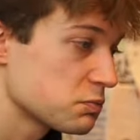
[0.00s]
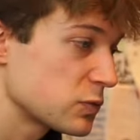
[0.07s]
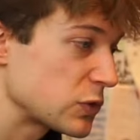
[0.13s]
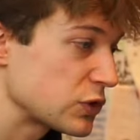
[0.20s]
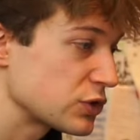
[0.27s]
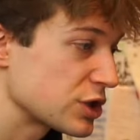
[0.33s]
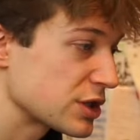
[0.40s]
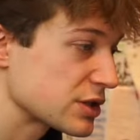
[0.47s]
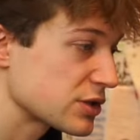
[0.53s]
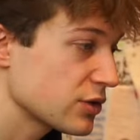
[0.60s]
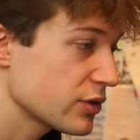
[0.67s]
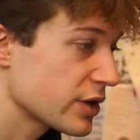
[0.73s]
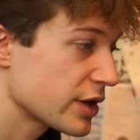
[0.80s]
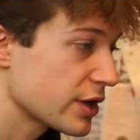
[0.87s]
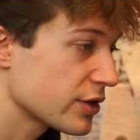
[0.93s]
just go
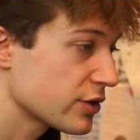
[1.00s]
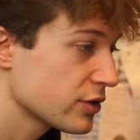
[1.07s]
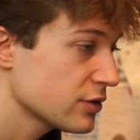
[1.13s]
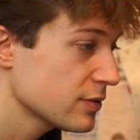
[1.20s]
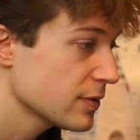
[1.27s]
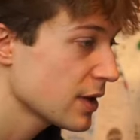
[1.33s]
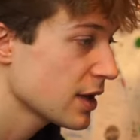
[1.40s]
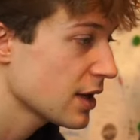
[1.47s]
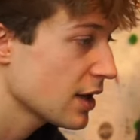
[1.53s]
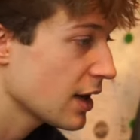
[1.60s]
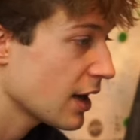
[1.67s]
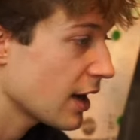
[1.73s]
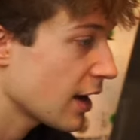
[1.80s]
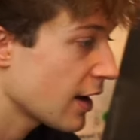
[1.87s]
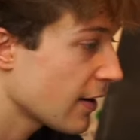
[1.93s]
there, you know.
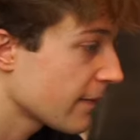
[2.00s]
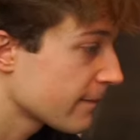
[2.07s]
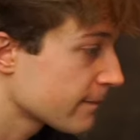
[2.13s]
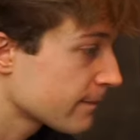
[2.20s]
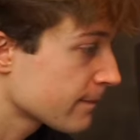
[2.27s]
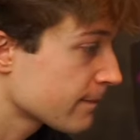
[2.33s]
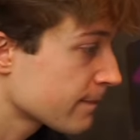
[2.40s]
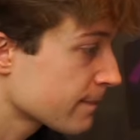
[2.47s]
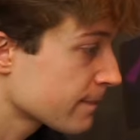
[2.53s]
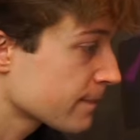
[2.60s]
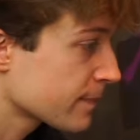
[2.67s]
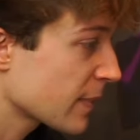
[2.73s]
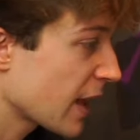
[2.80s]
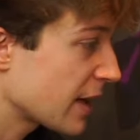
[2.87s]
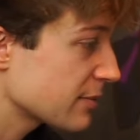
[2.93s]

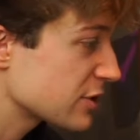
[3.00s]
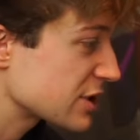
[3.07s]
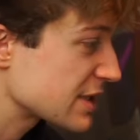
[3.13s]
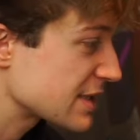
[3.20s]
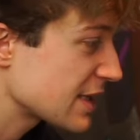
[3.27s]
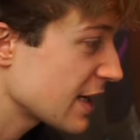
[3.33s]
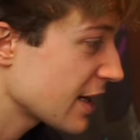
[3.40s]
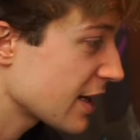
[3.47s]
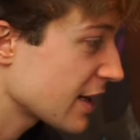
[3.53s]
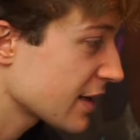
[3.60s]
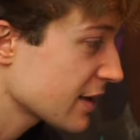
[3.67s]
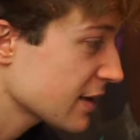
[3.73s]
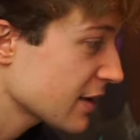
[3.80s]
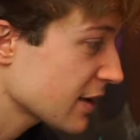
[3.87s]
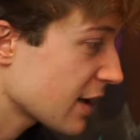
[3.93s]
I'm just
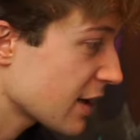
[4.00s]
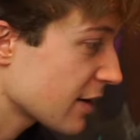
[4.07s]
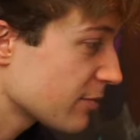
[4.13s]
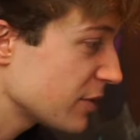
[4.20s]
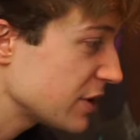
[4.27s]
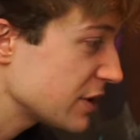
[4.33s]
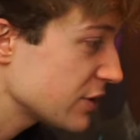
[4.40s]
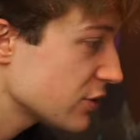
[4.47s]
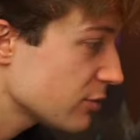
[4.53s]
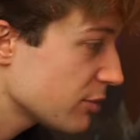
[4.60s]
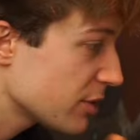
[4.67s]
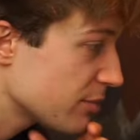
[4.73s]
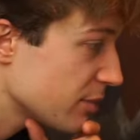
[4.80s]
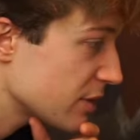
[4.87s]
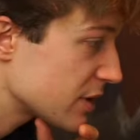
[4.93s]
saying, meeting new
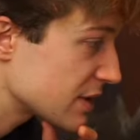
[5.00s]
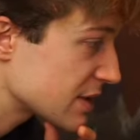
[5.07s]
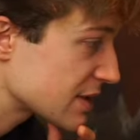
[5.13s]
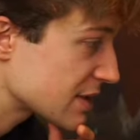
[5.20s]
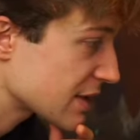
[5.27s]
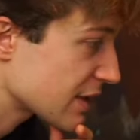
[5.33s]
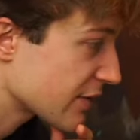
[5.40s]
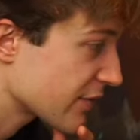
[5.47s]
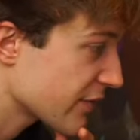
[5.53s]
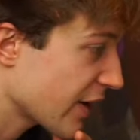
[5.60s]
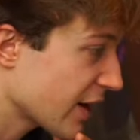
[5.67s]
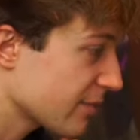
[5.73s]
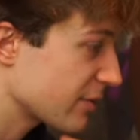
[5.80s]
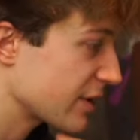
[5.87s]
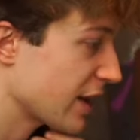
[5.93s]
people is
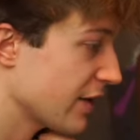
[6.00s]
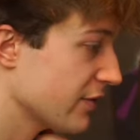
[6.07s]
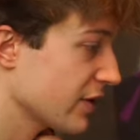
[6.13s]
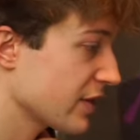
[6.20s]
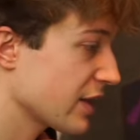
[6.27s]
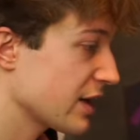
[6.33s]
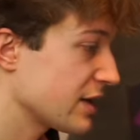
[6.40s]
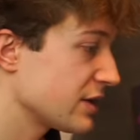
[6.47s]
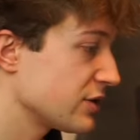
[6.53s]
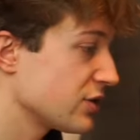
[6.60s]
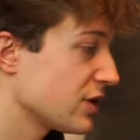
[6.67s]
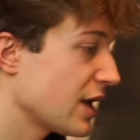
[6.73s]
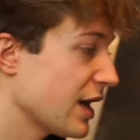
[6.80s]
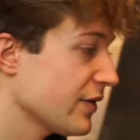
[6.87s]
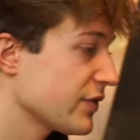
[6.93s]
fine, but having them in your
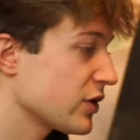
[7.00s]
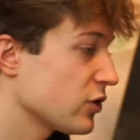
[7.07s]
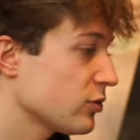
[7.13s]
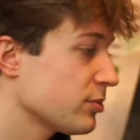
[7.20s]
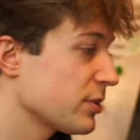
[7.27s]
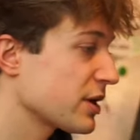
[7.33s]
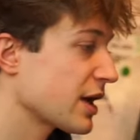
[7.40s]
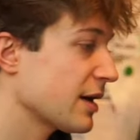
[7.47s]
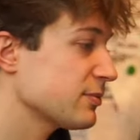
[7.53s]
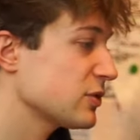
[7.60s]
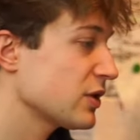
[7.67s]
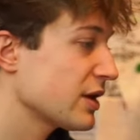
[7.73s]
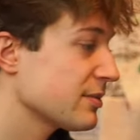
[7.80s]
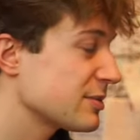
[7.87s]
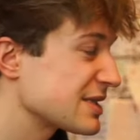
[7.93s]
life and opening up to
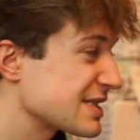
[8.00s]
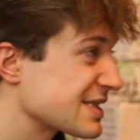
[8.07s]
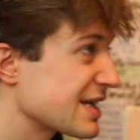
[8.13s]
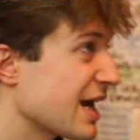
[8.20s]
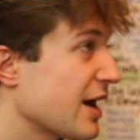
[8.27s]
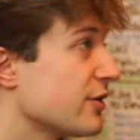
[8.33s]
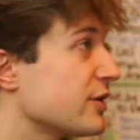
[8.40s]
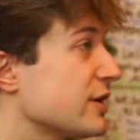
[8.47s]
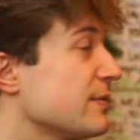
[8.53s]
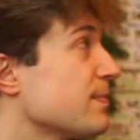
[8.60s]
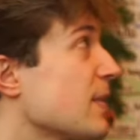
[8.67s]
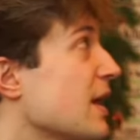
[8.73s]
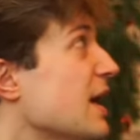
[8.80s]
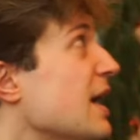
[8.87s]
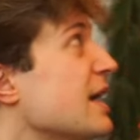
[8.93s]
them is scary.
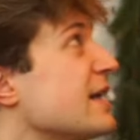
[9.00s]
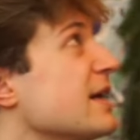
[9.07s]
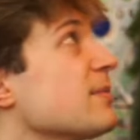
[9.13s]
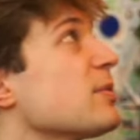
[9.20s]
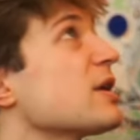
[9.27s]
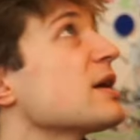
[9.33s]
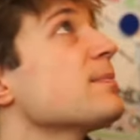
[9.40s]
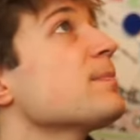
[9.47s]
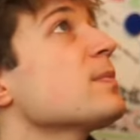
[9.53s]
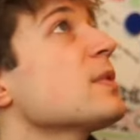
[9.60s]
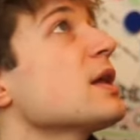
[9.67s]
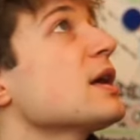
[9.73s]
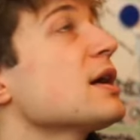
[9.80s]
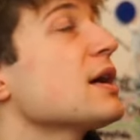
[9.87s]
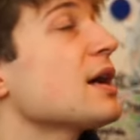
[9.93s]
Yeah, but
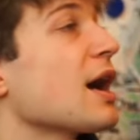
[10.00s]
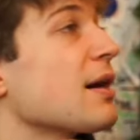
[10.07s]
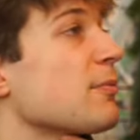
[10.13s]
I'm